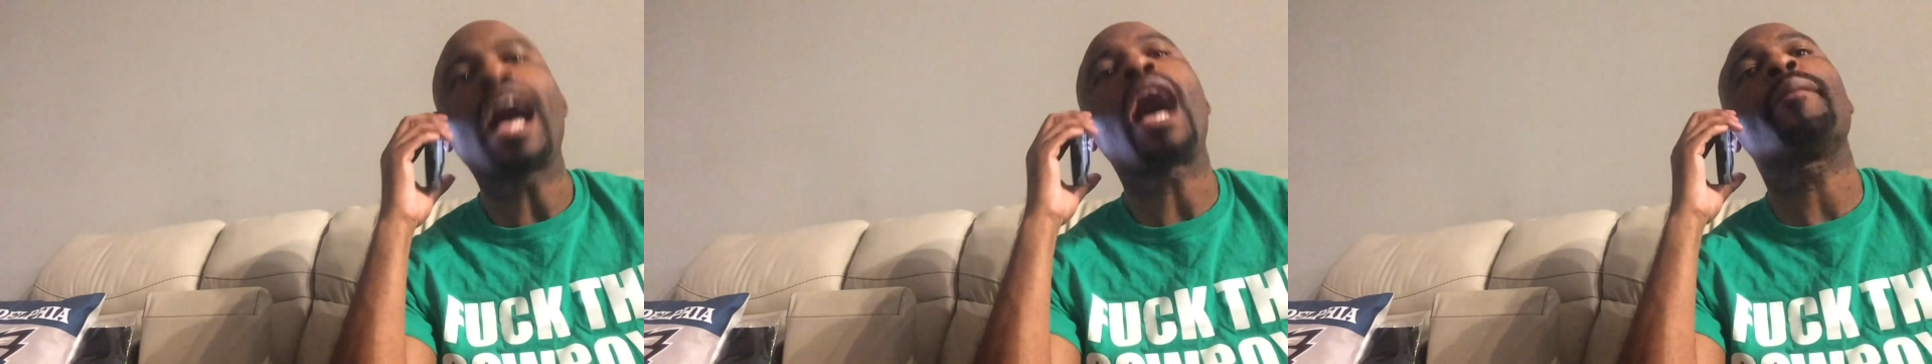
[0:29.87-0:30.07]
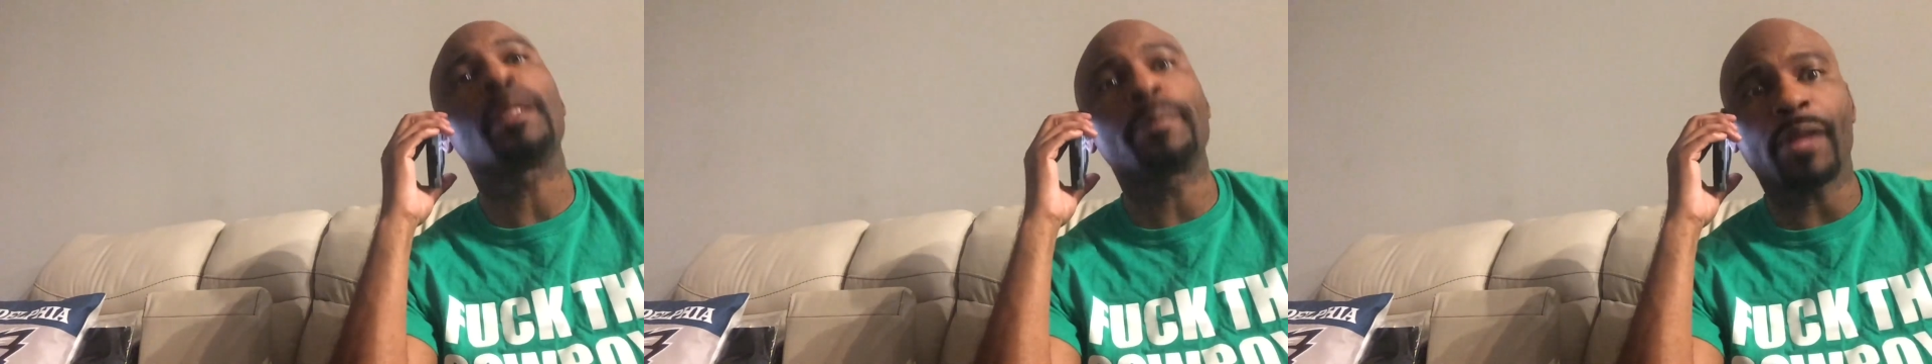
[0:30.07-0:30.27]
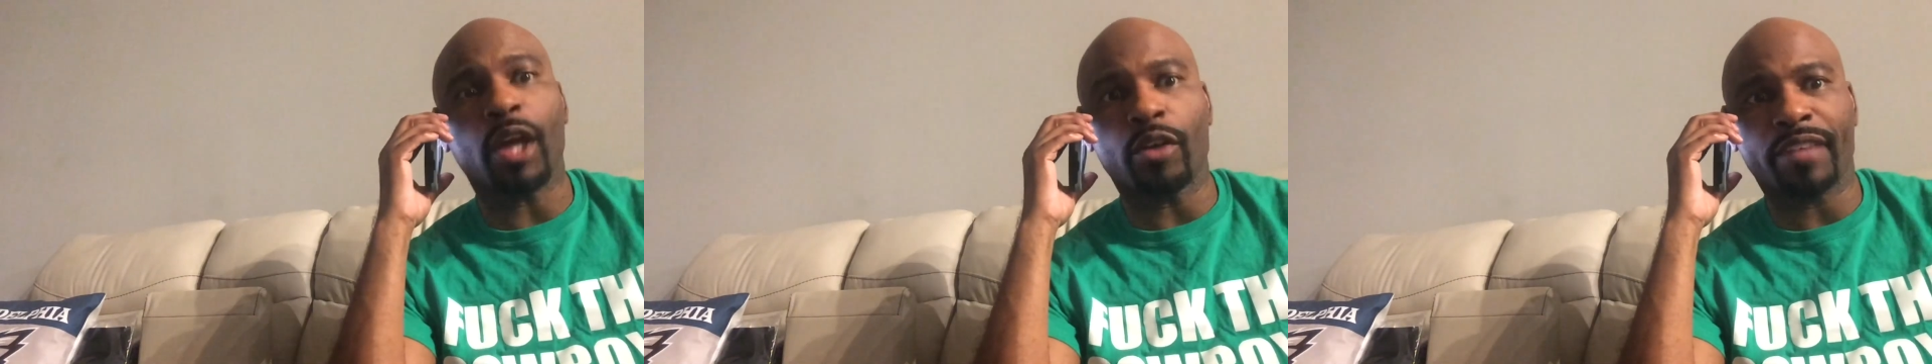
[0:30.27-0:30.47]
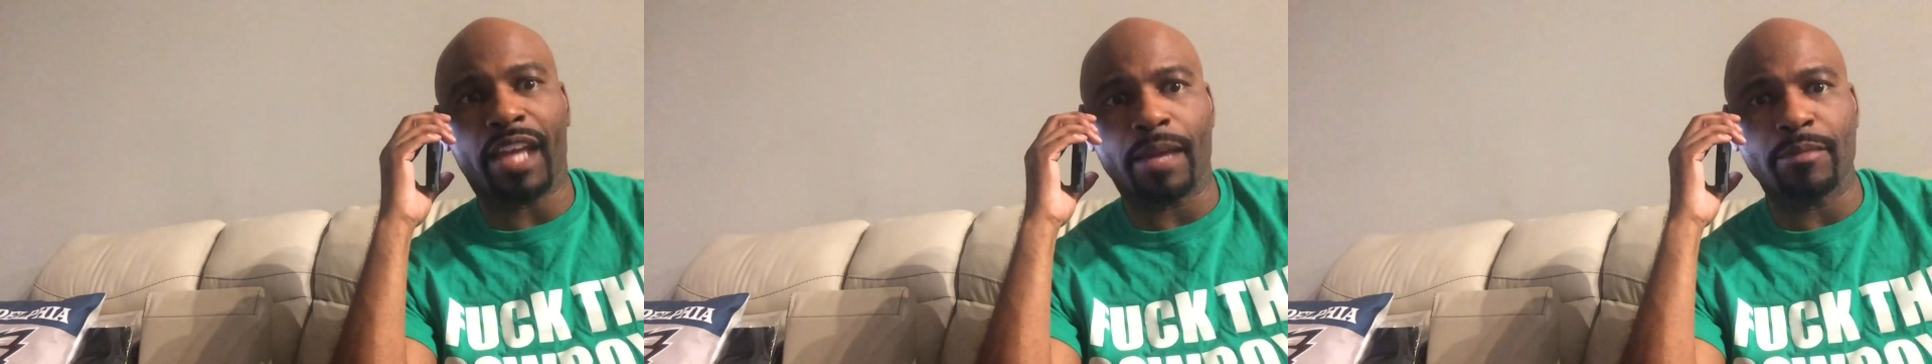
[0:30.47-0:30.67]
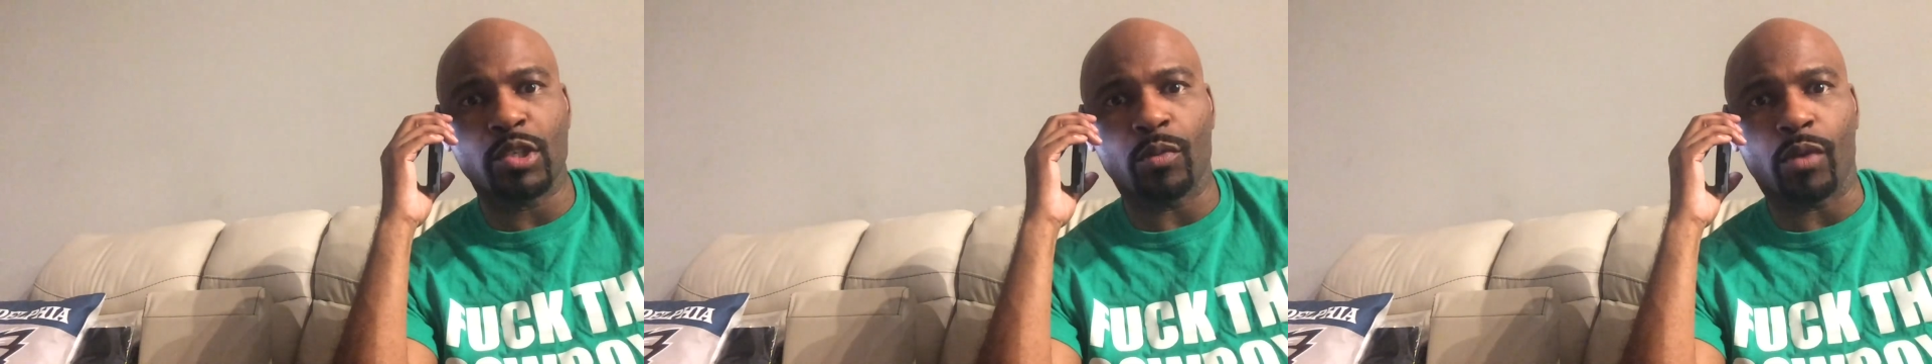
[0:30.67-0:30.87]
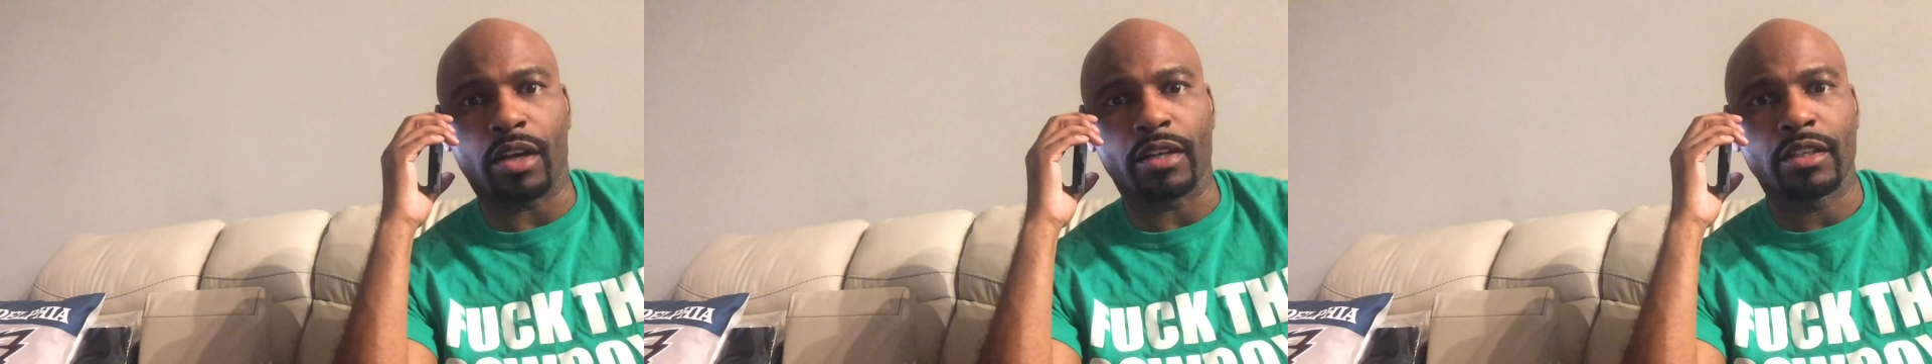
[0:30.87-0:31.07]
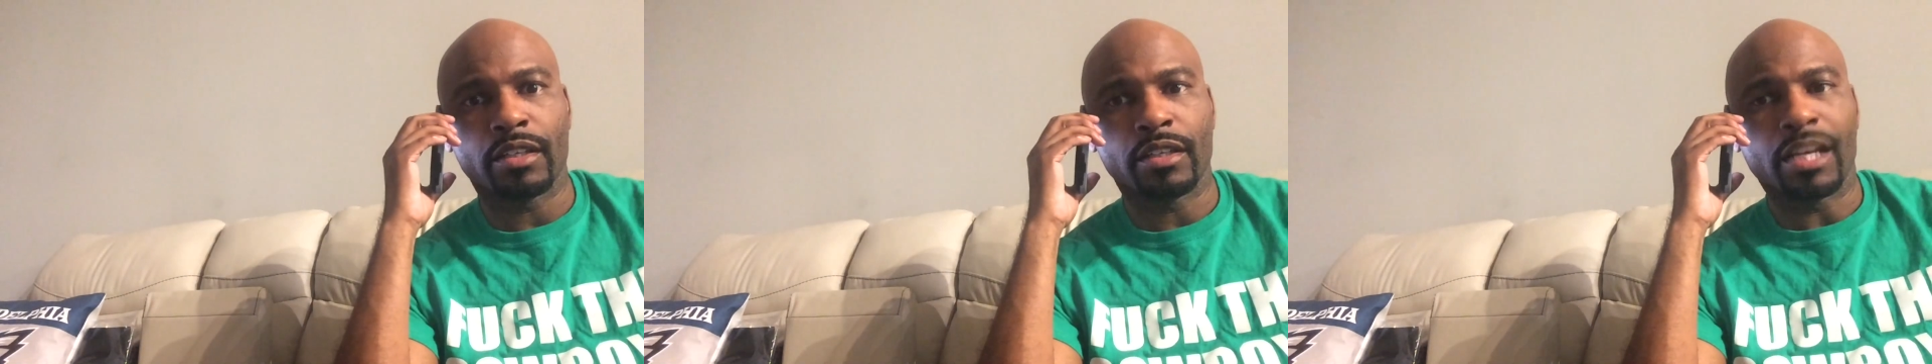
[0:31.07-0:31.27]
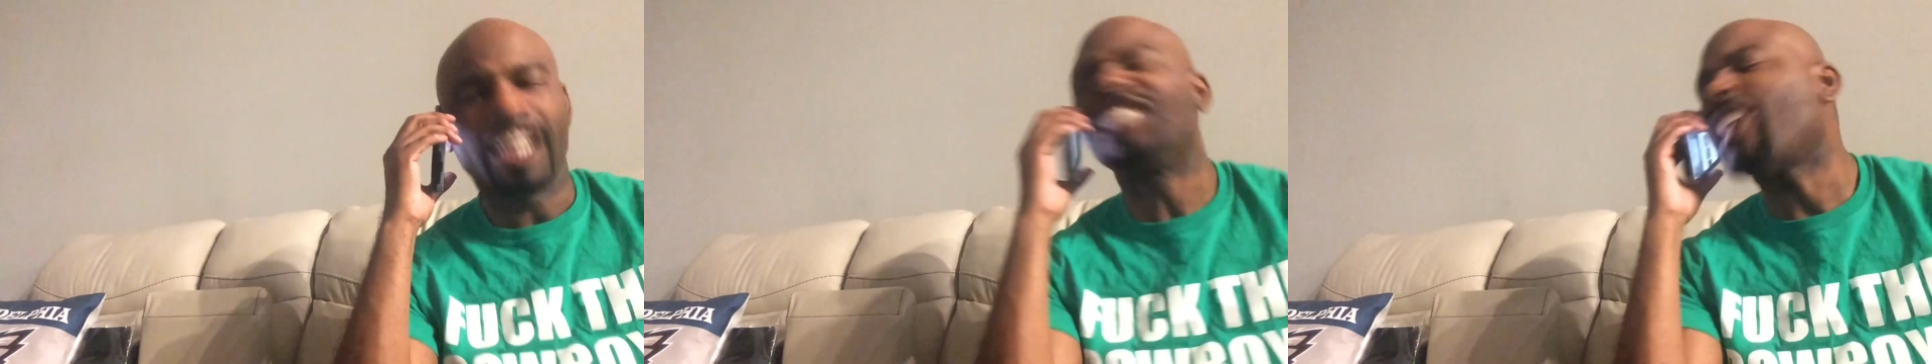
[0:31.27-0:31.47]
How many playoff games you won?
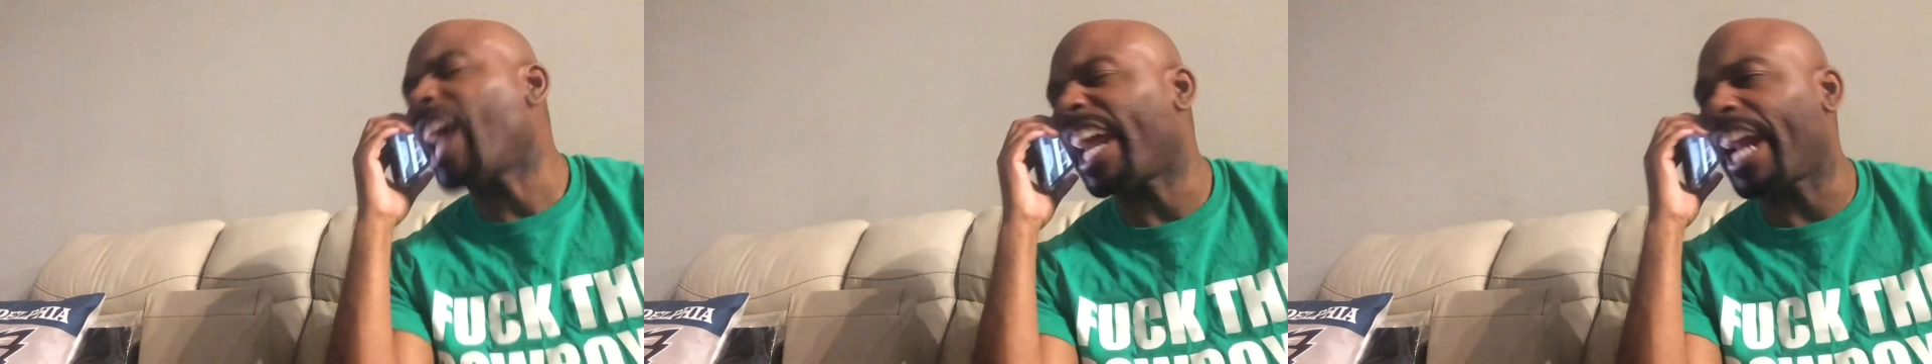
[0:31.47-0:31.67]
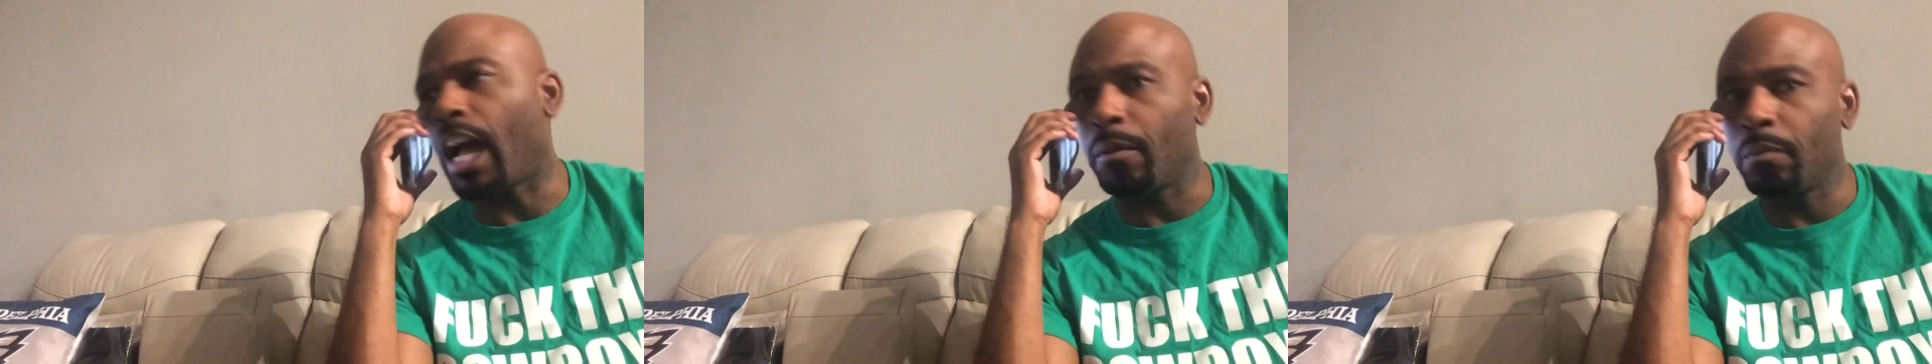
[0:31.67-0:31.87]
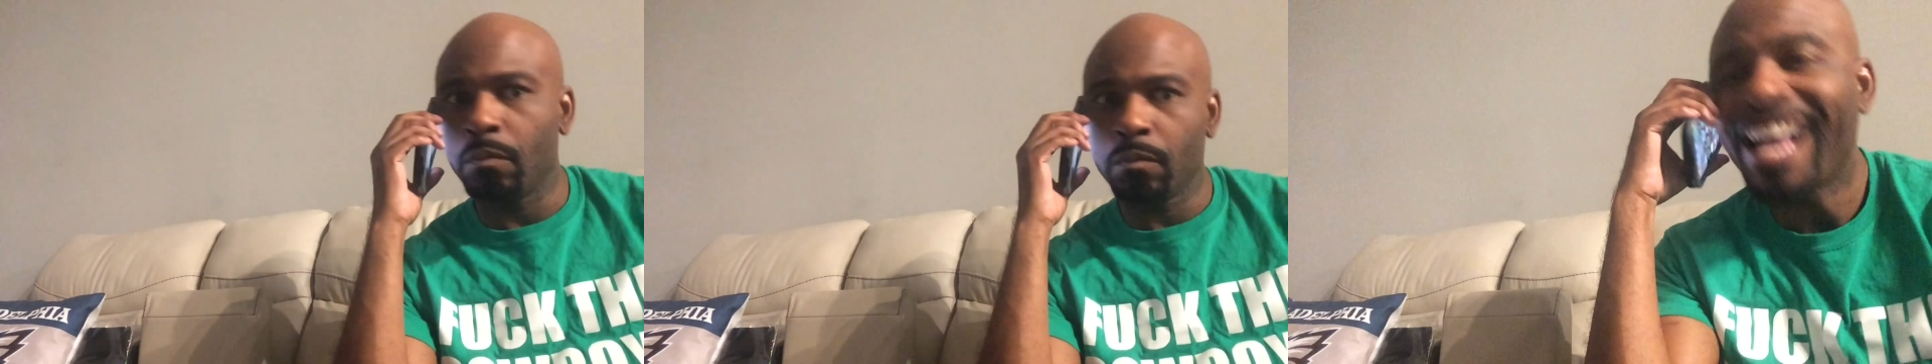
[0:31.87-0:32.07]
Shut up!